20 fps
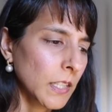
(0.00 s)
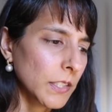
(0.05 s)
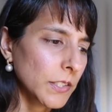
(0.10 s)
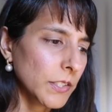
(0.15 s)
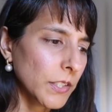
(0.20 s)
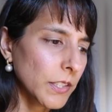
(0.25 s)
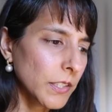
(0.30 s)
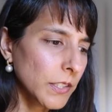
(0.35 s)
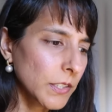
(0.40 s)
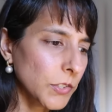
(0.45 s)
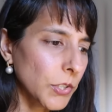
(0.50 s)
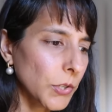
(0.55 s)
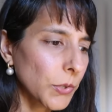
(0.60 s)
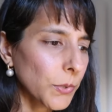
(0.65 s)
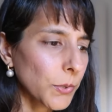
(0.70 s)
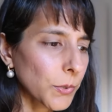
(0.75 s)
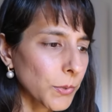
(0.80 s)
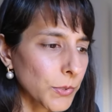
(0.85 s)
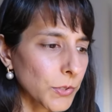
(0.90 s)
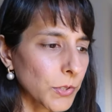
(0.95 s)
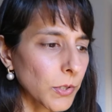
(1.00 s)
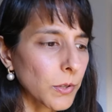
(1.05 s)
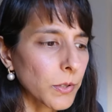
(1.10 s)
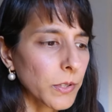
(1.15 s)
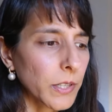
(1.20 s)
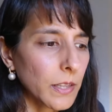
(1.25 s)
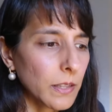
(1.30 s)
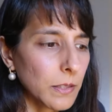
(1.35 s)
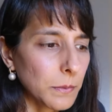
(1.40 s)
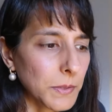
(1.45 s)
So this total
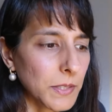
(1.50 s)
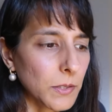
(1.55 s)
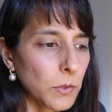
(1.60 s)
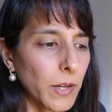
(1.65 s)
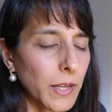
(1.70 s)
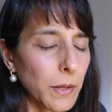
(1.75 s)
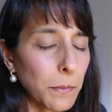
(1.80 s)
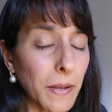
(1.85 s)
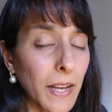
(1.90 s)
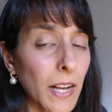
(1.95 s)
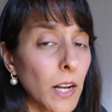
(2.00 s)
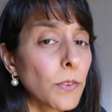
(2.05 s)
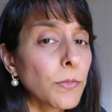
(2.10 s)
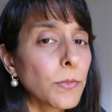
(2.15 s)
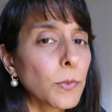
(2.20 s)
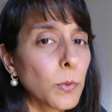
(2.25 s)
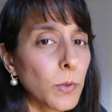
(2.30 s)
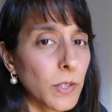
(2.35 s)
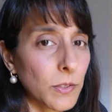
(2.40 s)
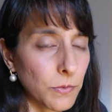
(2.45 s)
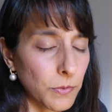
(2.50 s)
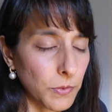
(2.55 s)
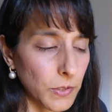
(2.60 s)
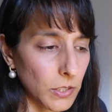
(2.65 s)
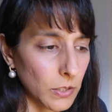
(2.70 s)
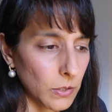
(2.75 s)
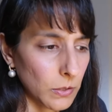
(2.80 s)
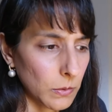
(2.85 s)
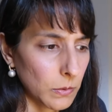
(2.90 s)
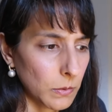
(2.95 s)
solar eclipse is quite a powerful one for
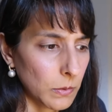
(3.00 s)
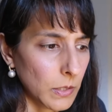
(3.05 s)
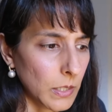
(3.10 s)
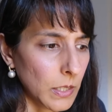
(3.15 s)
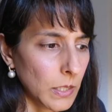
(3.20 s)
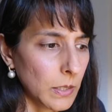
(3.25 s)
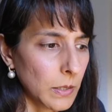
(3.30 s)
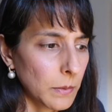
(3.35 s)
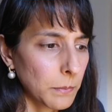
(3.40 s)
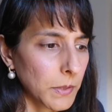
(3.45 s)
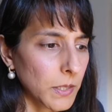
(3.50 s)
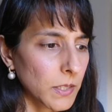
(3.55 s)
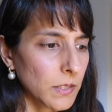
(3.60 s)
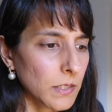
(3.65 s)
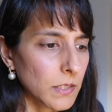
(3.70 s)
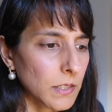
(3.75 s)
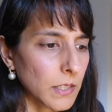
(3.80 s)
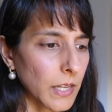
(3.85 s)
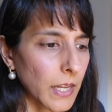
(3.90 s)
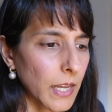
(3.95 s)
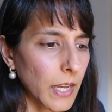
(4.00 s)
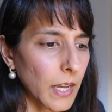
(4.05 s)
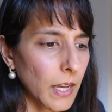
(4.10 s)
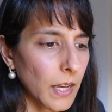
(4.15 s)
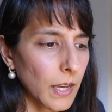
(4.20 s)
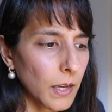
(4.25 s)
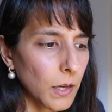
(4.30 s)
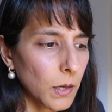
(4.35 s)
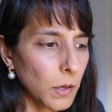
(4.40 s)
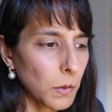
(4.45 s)
you, because
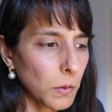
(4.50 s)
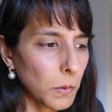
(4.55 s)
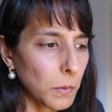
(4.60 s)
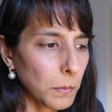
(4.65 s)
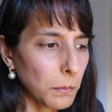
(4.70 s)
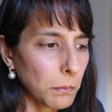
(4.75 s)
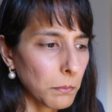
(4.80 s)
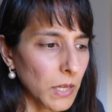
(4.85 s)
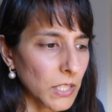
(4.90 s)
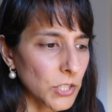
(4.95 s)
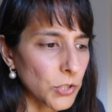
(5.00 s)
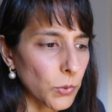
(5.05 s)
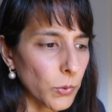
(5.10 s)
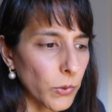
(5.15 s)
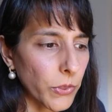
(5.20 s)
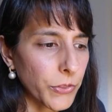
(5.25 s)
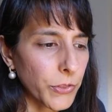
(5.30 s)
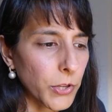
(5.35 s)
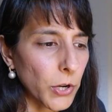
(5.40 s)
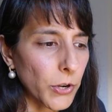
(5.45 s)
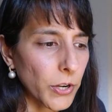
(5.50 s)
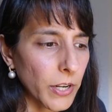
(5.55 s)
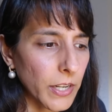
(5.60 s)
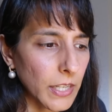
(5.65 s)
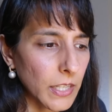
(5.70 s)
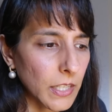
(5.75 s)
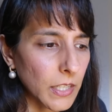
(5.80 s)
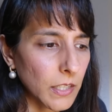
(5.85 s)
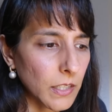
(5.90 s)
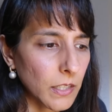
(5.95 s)
how much
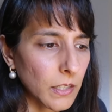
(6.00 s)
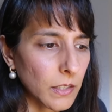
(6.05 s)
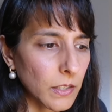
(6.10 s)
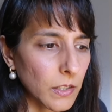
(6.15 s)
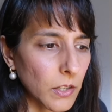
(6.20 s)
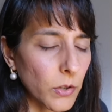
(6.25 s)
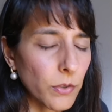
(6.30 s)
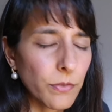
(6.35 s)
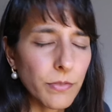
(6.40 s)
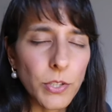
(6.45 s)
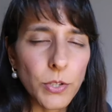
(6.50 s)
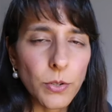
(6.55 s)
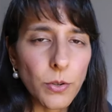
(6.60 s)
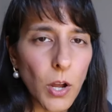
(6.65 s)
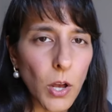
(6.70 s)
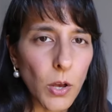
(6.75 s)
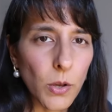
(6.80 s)
authority over your